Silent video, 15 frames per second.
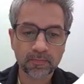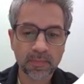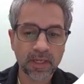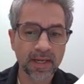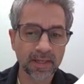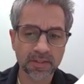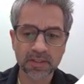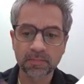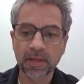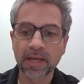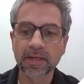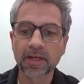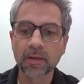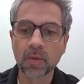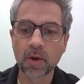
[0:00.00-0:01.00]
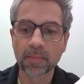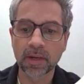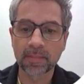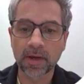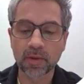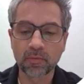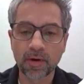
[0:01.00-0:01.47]
I'll explain in a moment
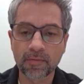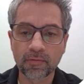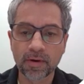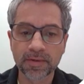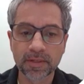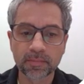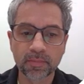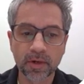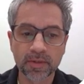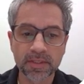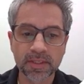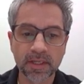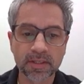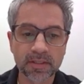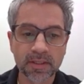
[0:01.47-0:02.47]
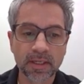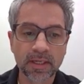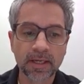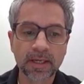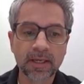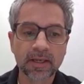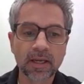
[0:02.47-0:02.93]
about the referendum process.
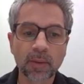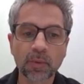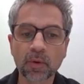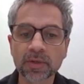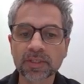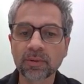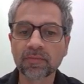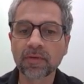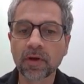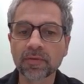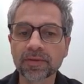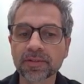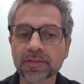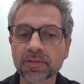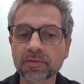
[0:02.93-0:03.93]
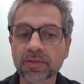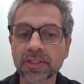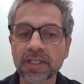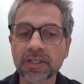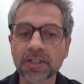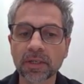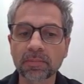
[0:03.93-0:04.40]
And we're also involved in
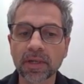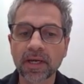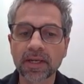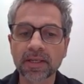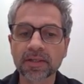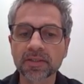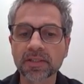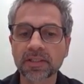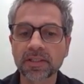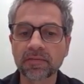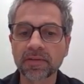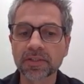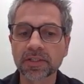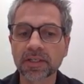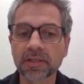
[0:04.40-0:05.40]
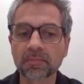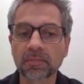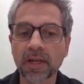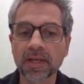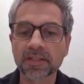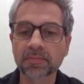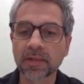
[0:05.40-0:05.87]
strategic planning, city visioning,
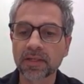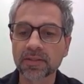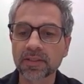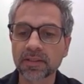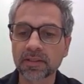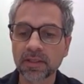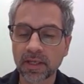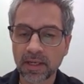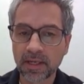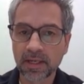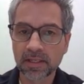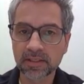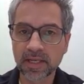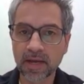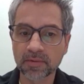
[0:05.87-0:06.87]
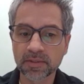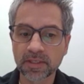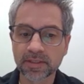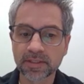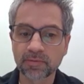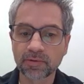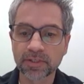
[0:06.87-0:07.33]
place plans and town
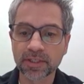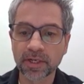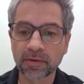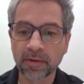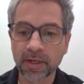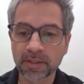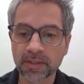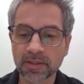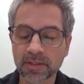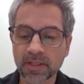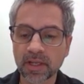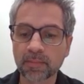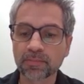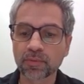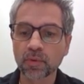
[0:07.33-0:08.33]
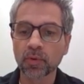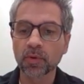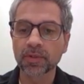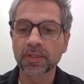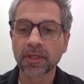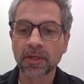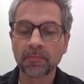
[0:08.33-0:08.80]
centre regeneration. So that
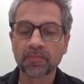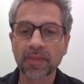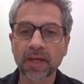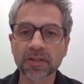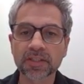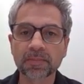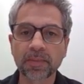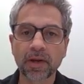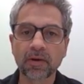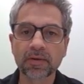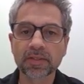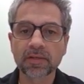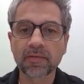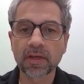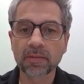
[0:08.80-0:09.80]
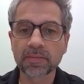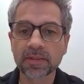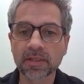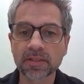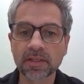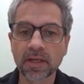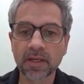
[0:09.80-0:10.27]
broad experience of urban
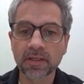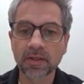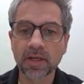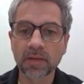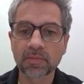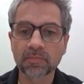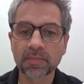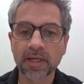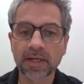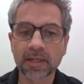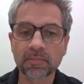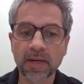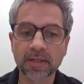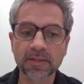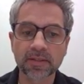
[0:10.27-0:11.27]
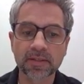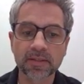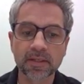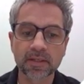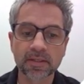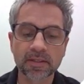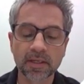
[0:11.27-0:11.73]
design and urban planning matters
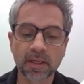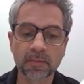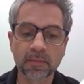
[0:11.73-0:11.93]
has